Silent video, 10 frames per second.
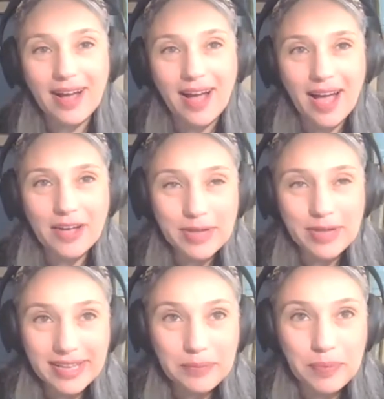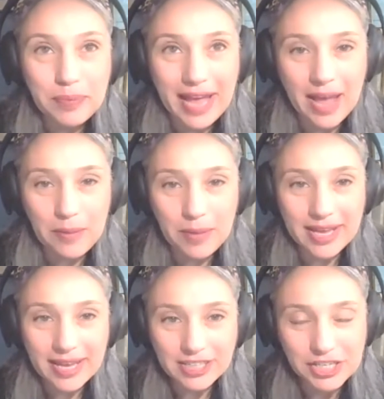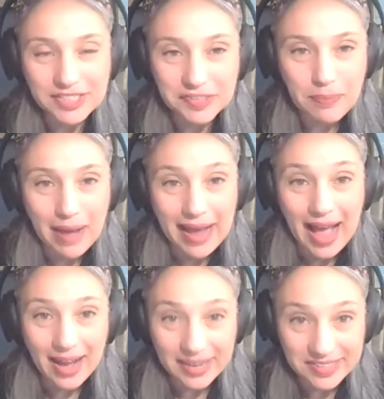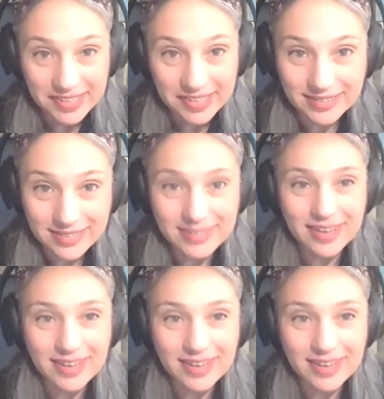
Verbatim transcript: I really became a Yiddishist by accident.